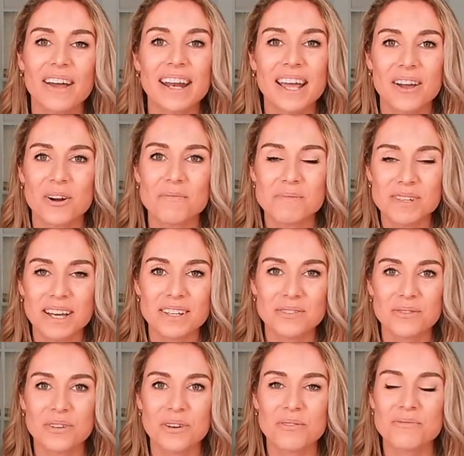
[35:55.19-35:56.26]
And I hope you guys
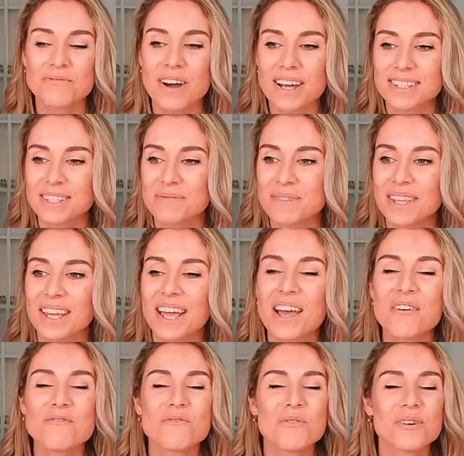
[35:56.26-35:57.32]
will go find something
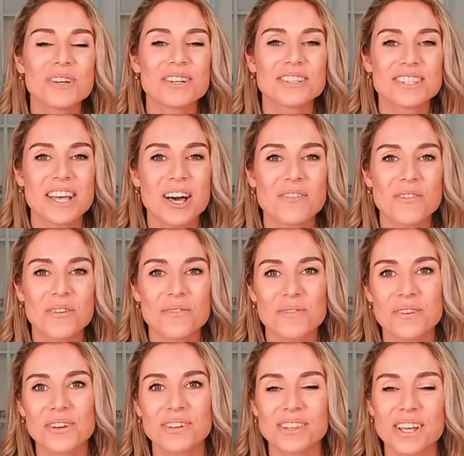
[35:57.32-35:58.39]
for yourself or
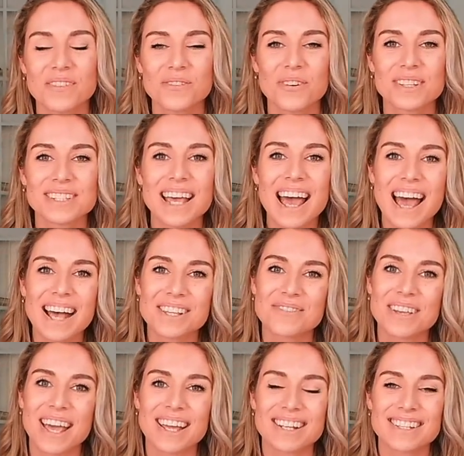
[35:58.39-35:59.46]
for your loved ones as
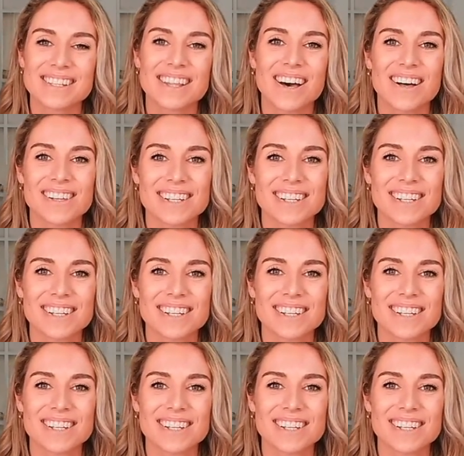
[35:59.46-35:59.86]
we head into the